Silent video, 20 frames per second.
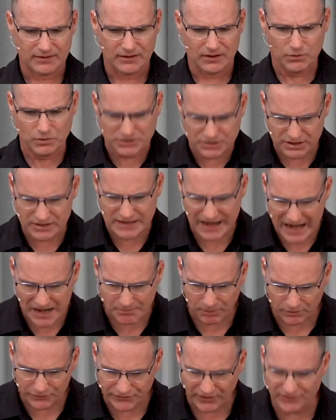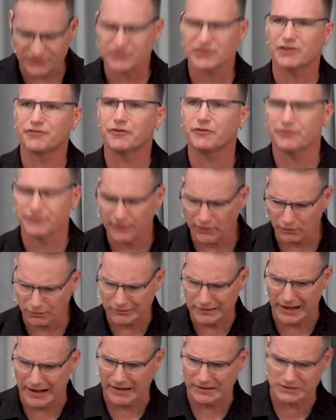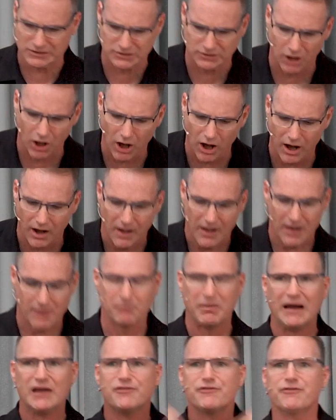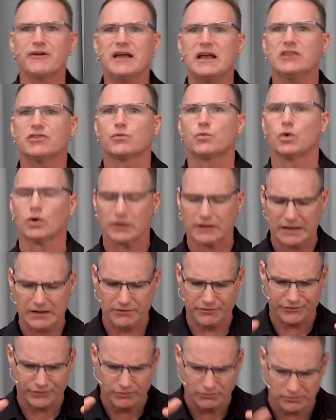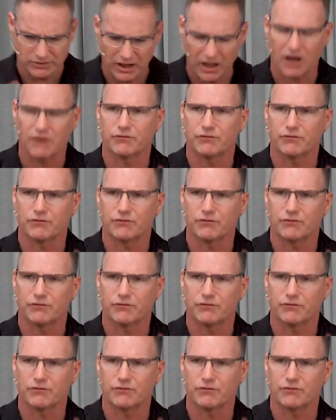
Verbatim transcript: which enables us to fulfill God's law by faith working through law,